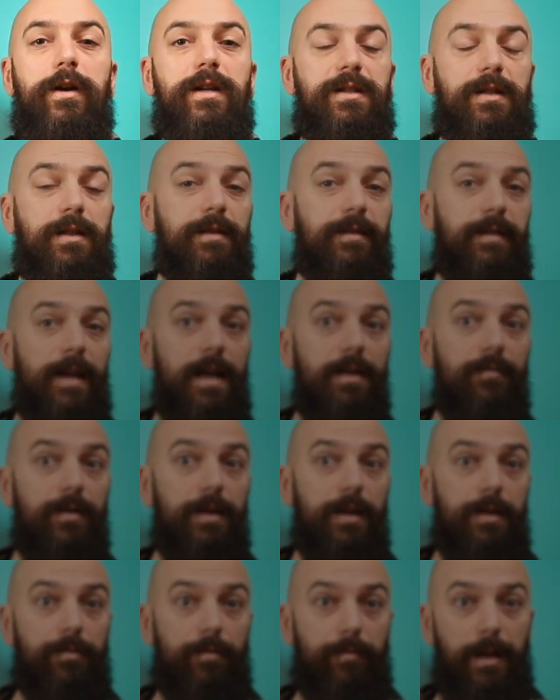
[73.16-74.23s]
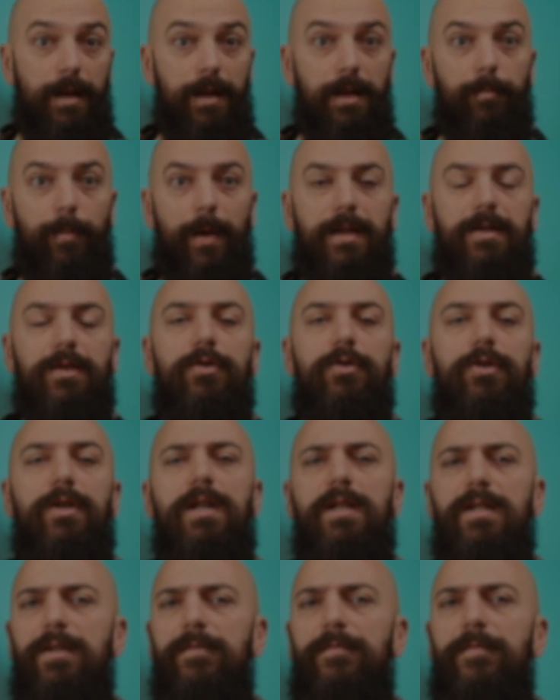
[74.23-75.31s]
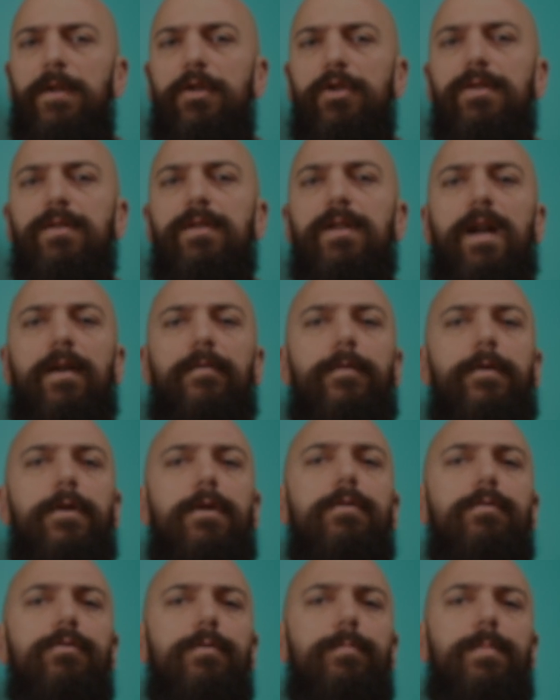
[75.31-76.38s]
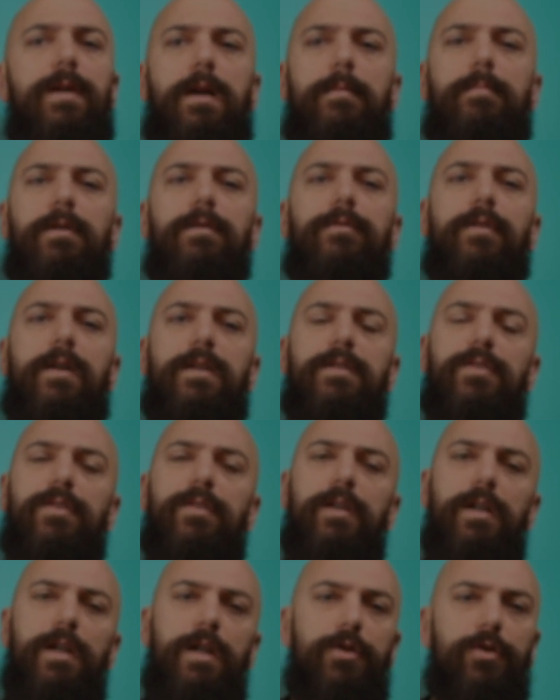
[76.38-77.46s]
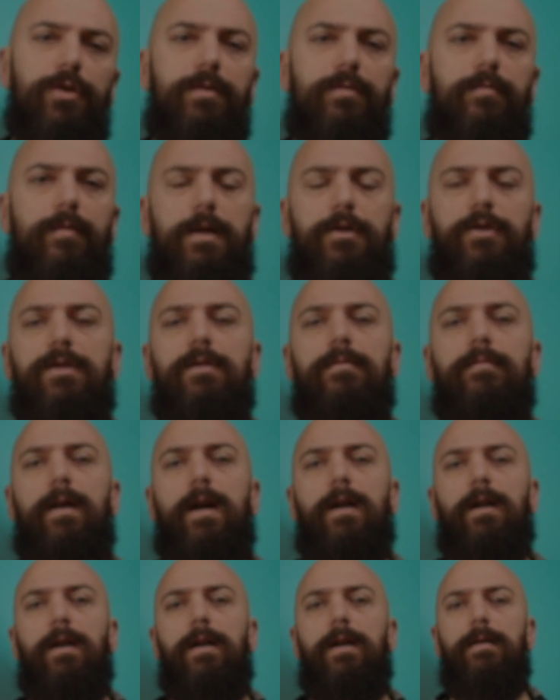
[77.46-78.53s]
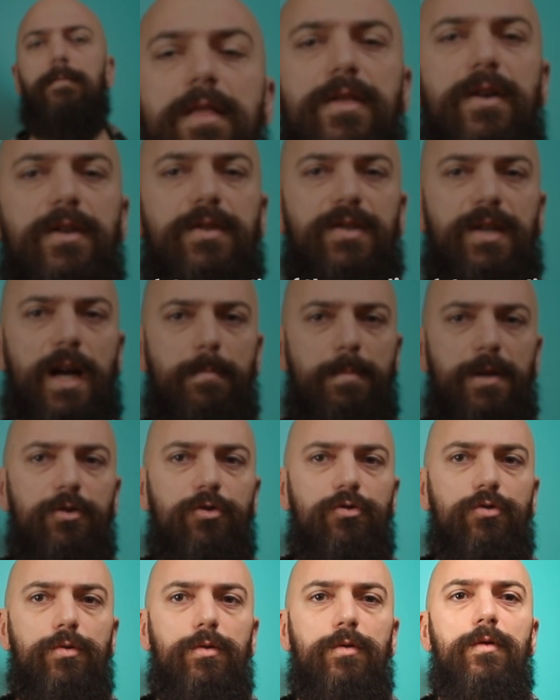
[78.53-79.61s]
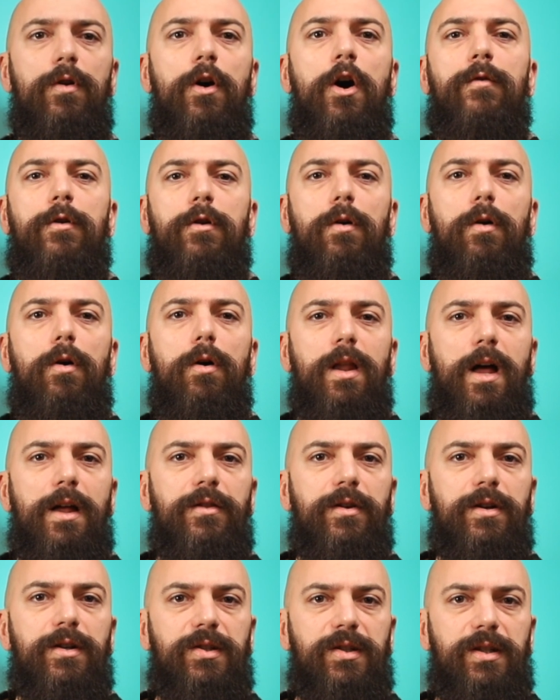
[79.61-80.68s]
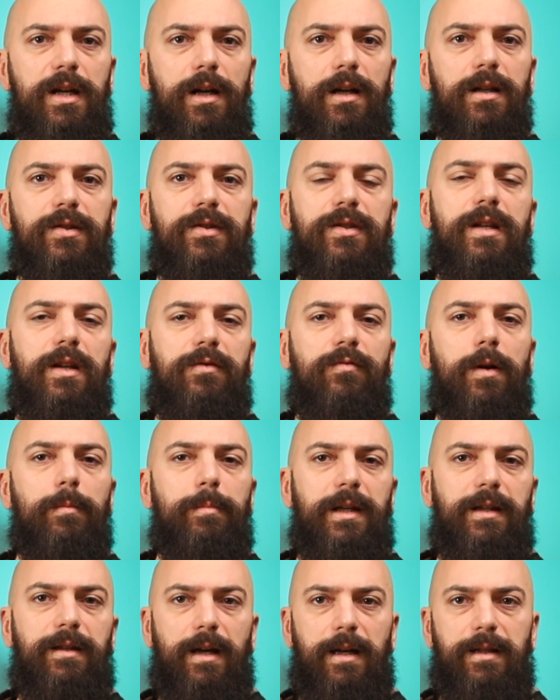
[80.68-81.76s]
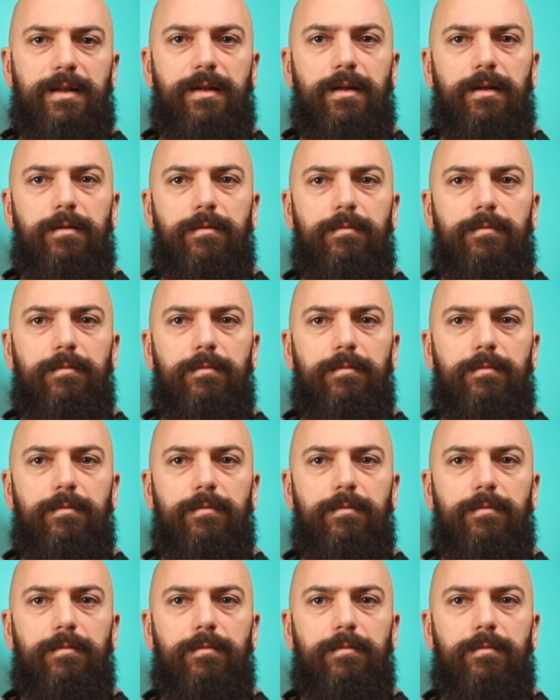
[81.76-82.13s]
is contained within the reading passage is sufficient enough for you to be able to answer each question correctly. The same is true for all other skills that will be tested.